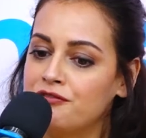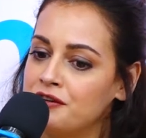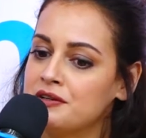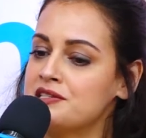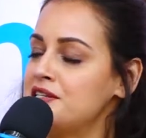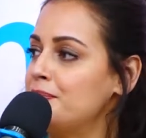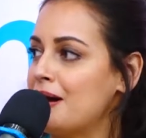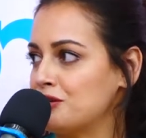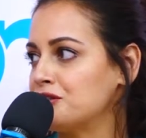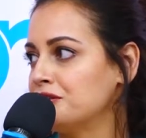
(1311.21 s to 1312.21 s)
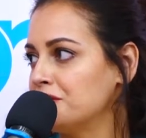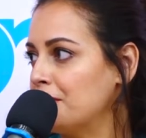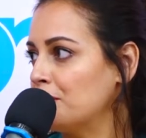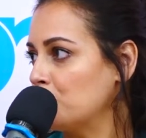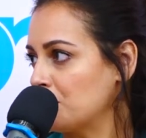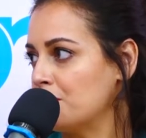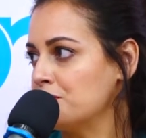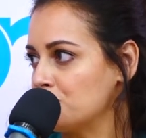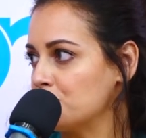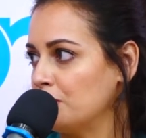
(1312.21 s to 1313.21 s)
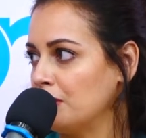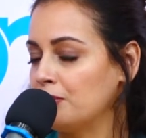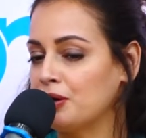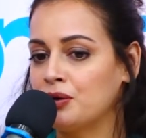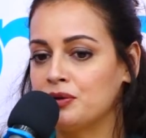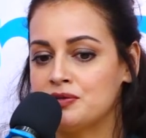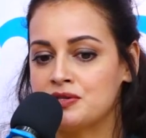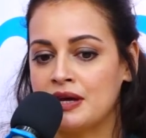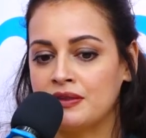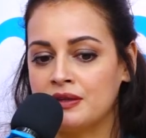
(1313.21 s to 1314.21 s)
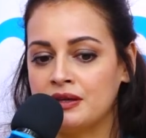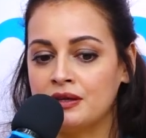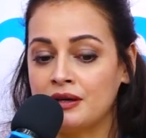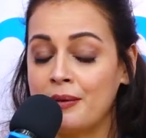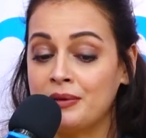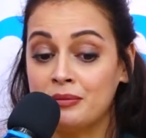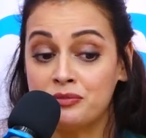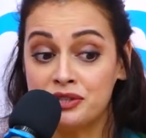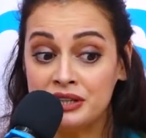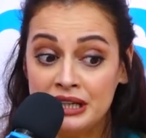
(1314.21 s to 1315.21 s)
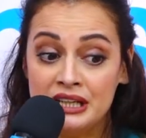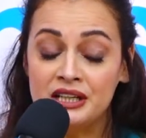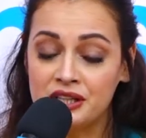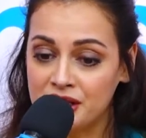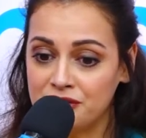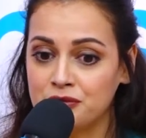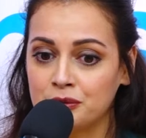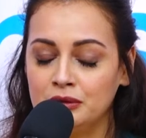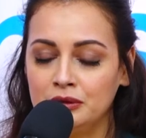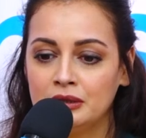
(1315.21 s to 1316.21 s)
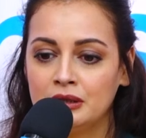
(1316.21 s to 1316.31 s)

fiercely passionate about what I was doing, because I think, I mean, I'm really grateful